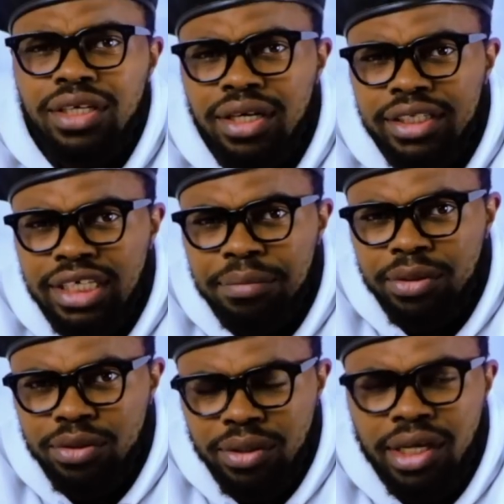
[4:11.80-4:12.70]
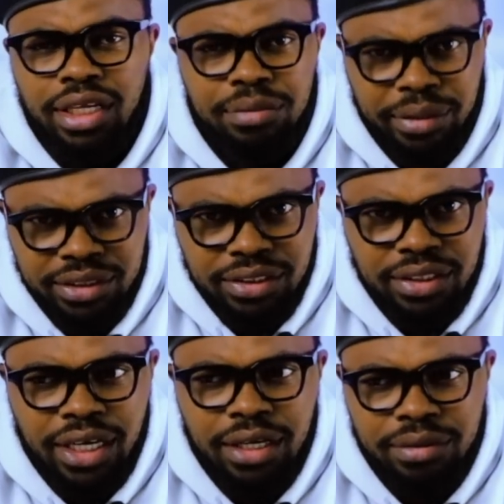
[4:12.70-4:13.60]
Later, I'm going to look at that
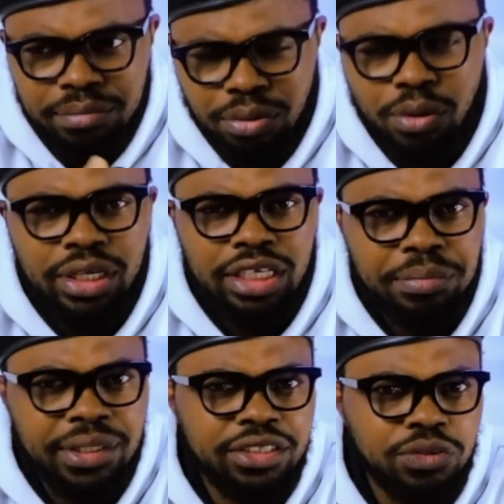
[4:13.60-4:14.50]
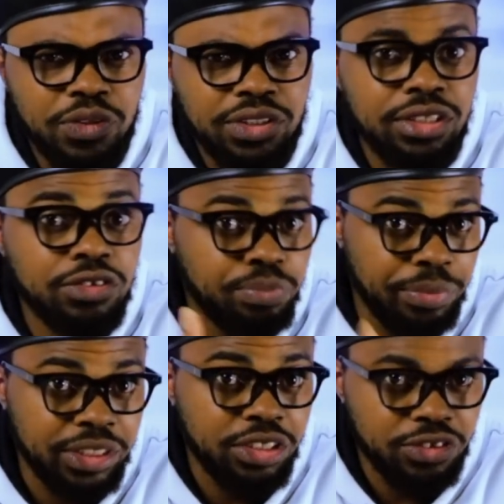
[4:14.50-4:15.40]
particular Paul and Peter situation
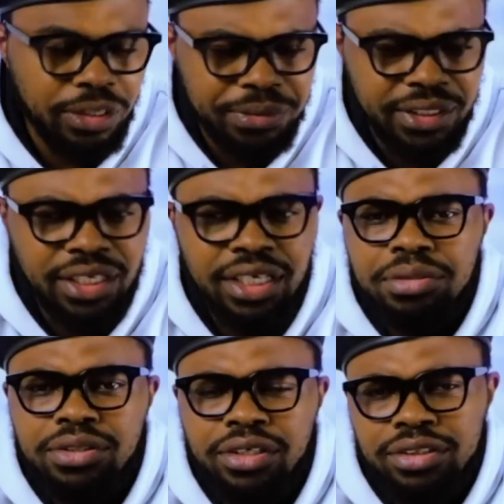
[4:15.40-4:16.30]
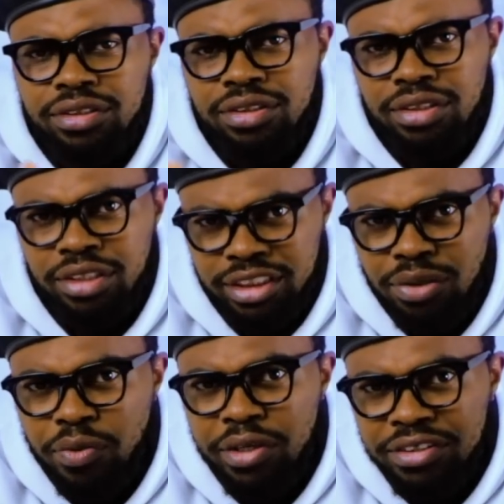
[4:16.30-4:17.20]
based on scripture, because the
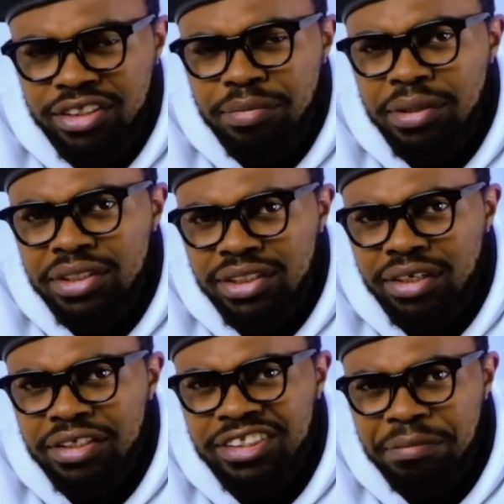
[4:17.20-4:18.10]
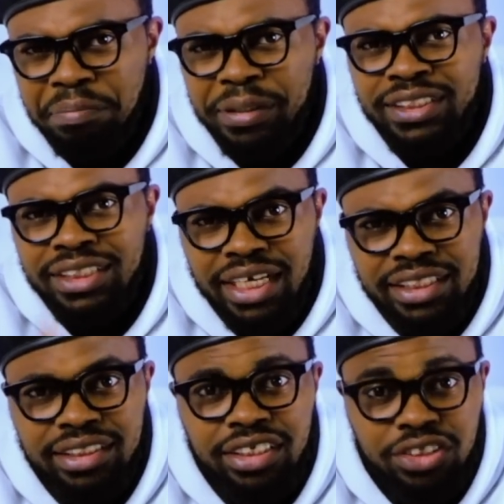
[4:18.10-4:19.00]
same way you see me discuss the
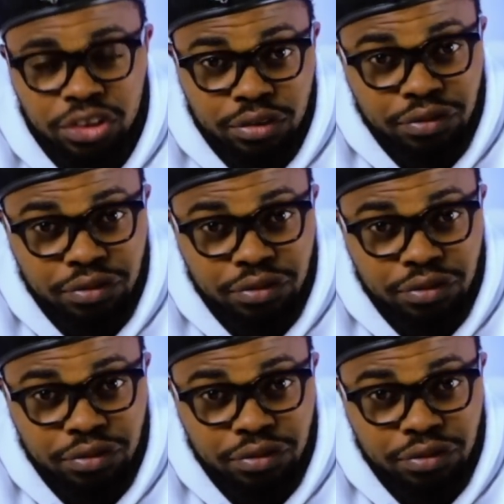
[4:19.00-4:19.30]
personalities you